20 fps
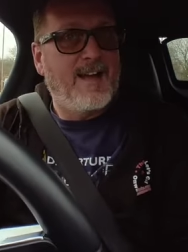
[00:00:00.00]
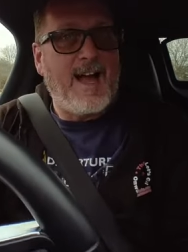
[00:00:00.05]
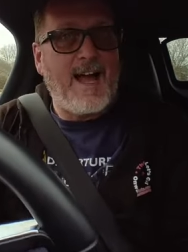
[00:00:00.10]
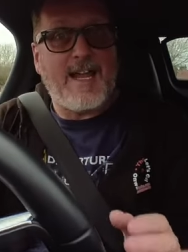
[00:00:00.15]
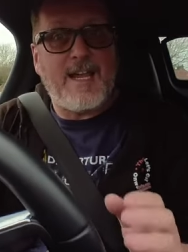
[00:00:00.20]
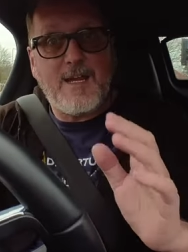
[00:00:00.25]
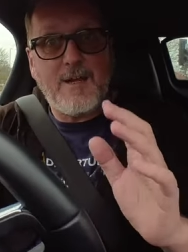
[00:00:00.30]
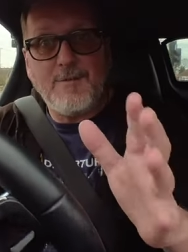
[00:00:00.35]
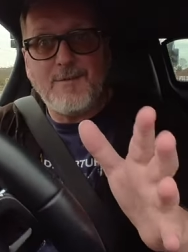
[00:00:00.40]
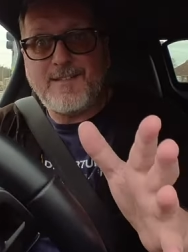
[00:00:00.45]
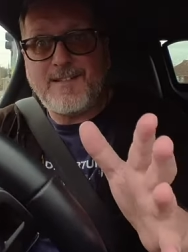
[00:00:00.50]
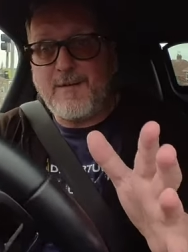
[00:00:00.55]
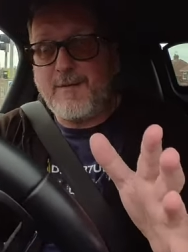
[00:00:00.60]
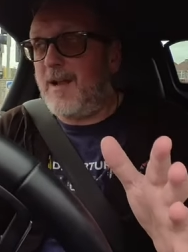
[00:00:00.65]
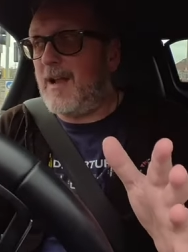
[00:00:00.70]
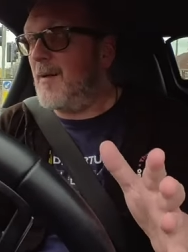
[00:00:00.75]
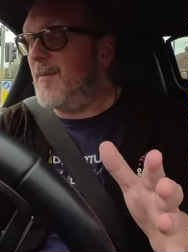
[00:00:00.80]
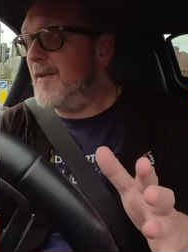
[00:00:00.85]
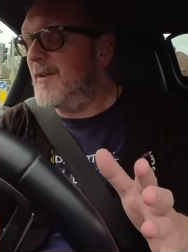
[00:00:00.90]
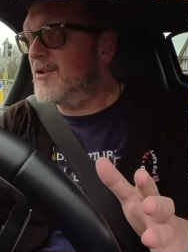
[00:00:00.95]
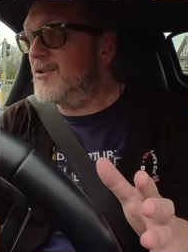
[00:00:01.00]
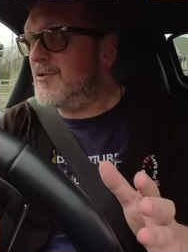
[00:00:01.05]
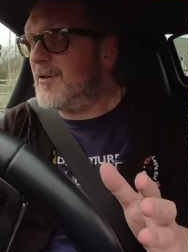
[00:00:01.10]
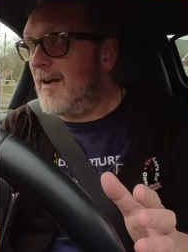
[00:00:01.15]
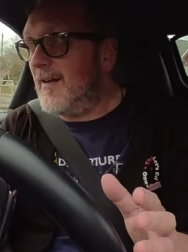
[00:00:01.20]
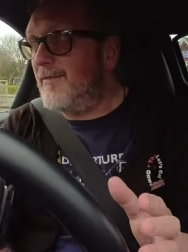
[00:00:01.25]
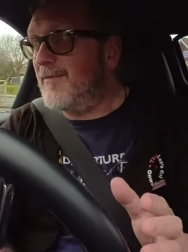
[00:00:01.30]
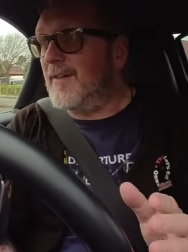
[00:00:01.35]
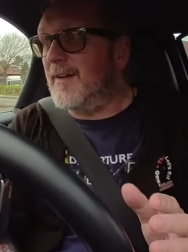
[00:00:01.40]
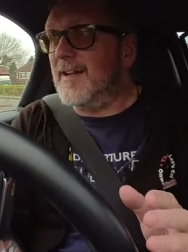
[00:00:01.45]
I use it when I'm in
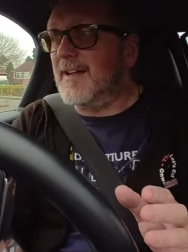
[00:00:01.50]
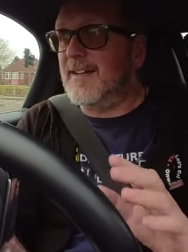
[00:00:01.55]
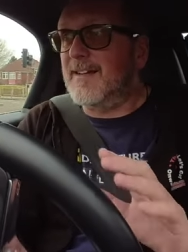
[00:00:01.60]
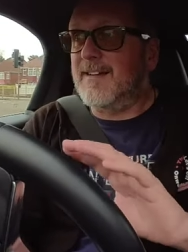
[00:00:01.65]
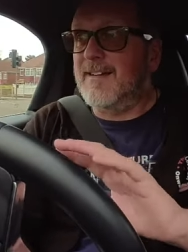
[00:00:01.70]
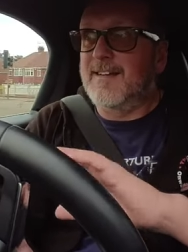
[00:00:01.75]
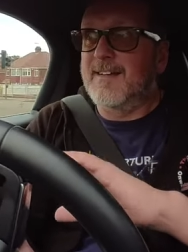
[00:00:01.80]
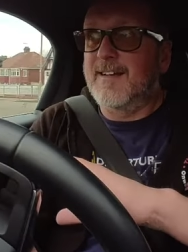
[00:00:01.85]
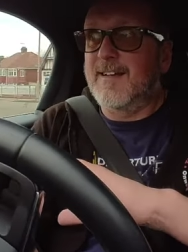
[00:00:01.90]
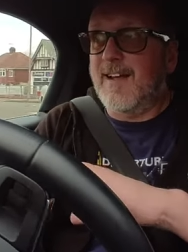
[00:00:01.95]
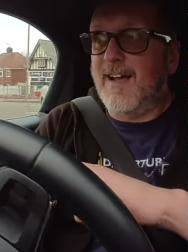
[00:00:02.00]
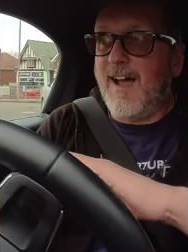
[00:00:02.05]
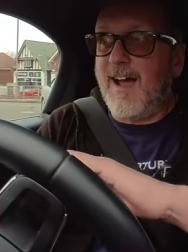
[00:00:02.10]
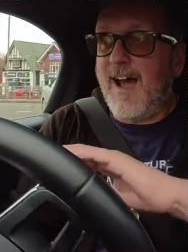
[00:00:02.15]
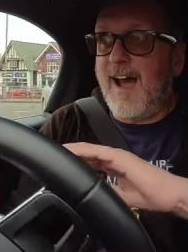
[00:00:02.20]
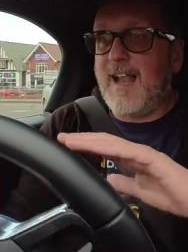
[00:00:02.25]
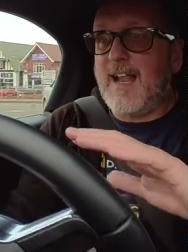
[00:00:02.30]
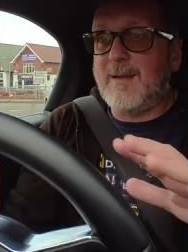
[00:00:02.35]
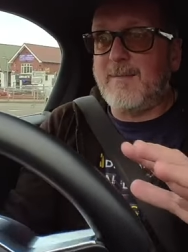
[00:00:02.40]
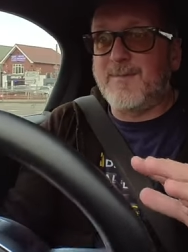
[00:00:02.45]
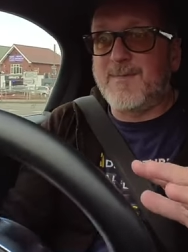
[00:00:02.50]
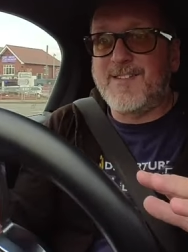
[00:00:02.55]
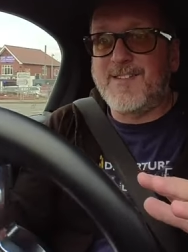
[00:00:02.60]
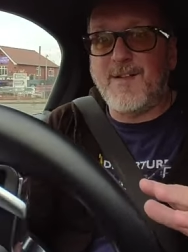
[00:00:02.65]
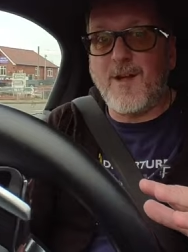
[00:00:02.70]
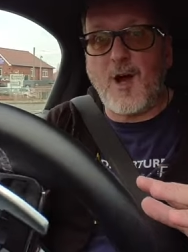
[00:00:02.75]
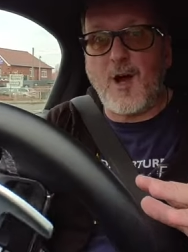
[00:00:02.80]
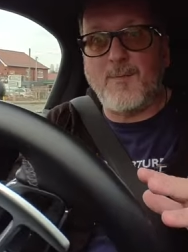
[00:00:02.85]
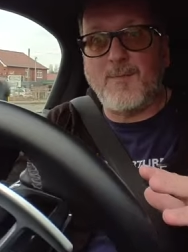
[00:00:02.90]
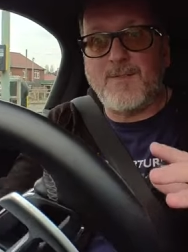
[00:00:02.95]
traffic and I'm
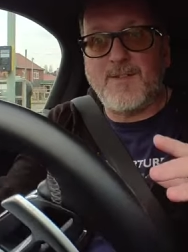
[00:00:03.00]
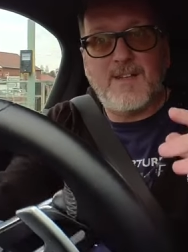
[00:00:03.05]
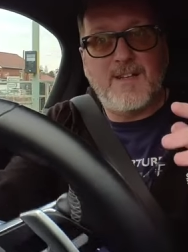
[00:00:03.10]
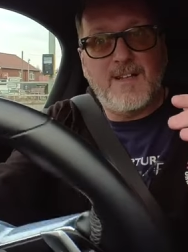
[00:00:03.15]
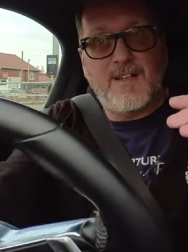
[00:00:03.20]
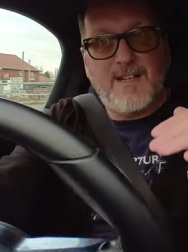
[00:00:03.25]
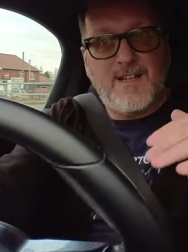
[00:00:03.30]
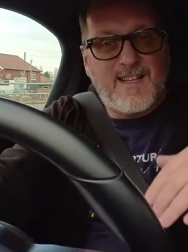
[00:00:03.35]
stopped